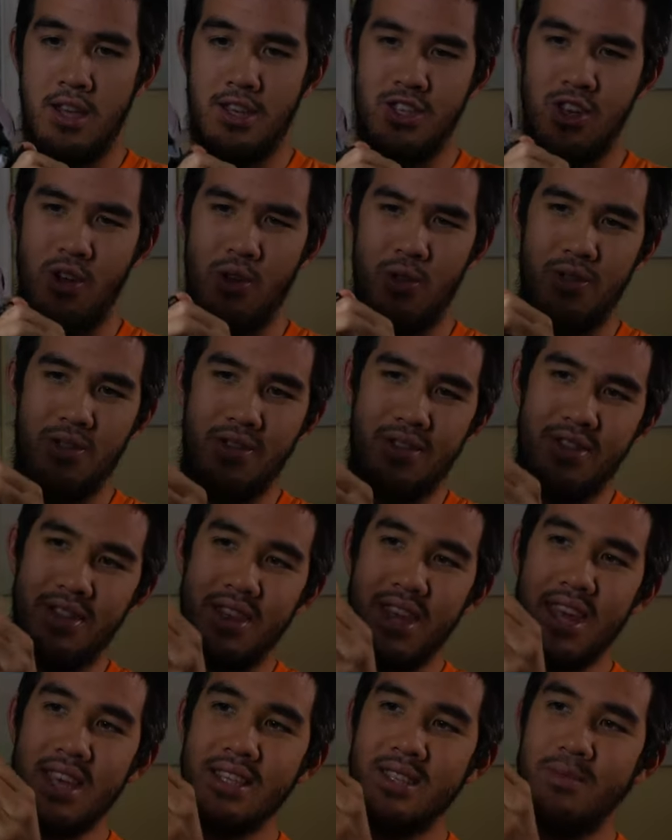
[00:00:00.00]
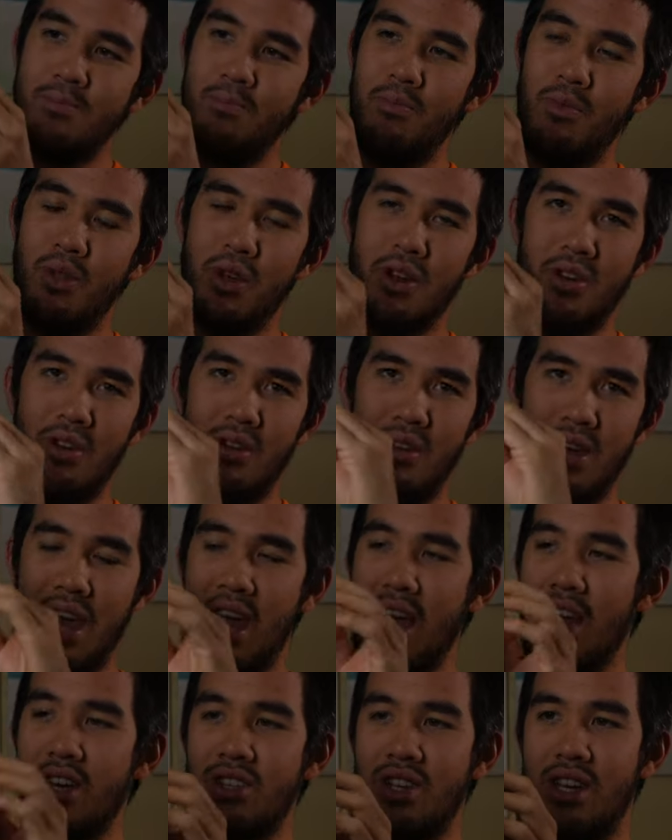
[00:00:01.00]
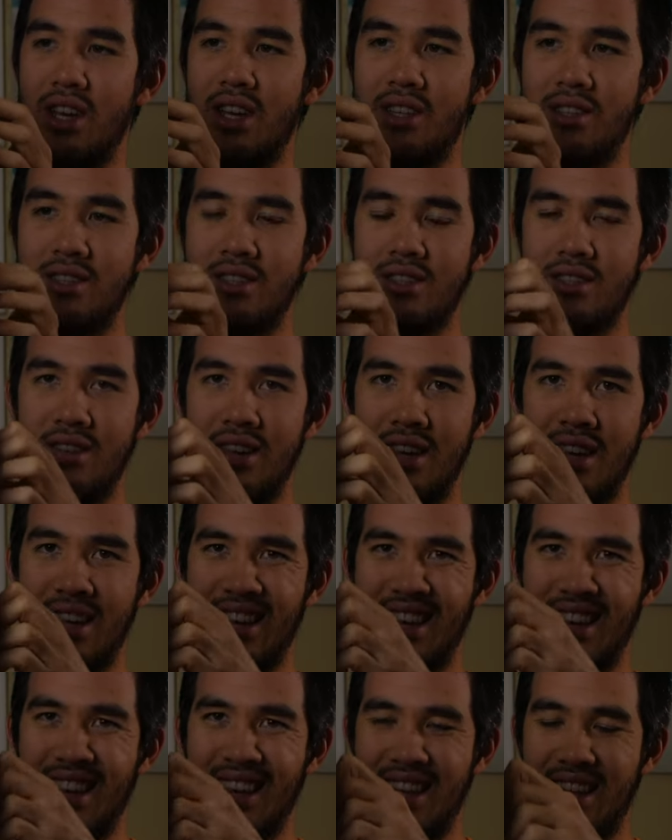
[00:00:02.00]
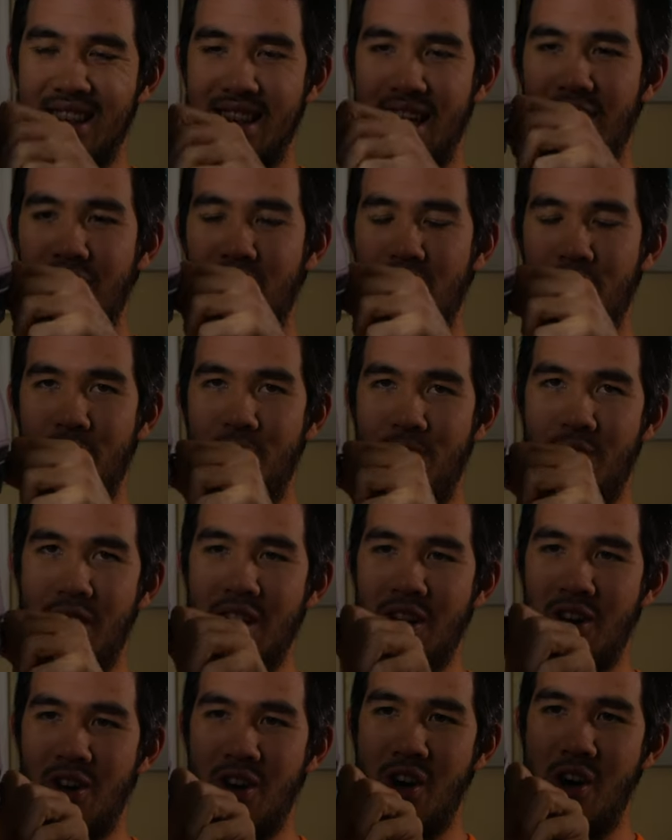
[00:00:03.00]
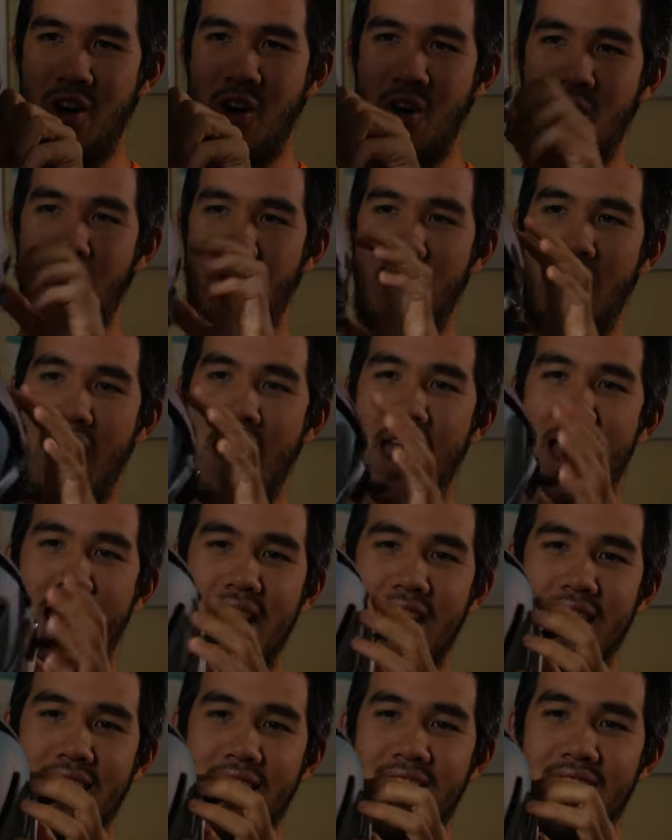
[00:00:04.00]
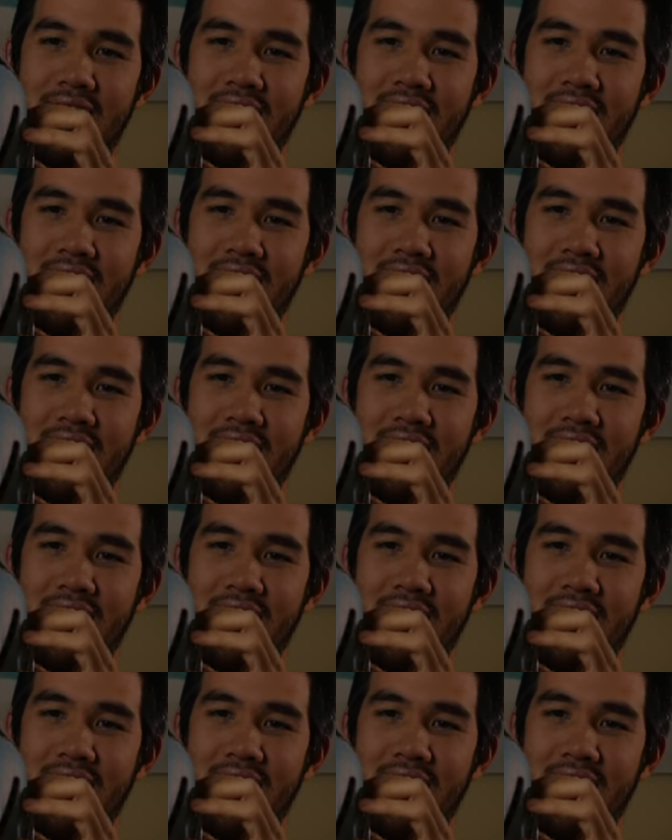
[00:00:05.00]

So these little hinges, they don't feel all that